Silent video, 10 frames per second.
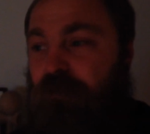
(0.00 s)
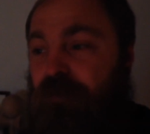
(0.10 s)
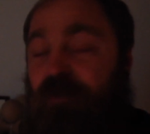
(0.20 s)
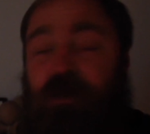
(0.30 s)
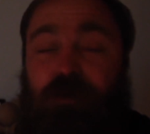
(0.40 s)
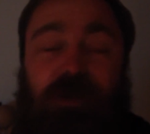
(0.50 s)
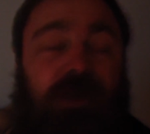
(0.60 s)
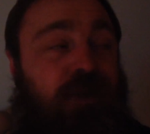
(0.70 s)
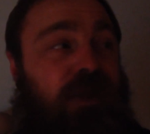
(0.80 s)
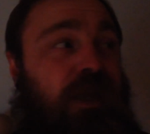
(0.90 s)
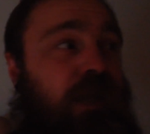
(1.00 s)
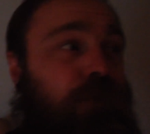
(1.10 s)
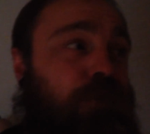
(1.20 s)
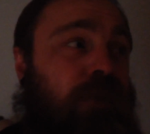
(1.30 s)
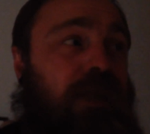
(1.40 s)
Preferably
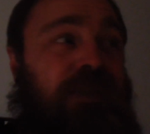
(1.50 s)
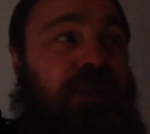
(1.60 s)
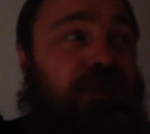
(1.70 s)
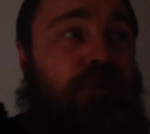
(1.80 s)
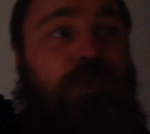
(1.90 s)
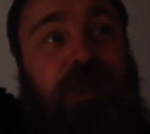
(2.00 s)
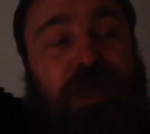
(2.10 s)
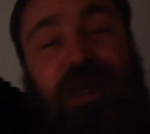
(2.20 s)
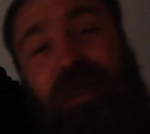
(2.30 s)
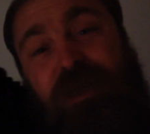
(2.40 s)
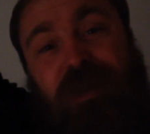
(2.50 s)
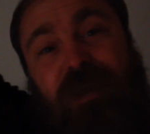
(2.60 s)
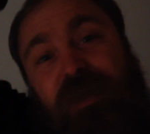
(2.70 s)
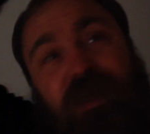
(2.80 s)
we would like to have the one in 80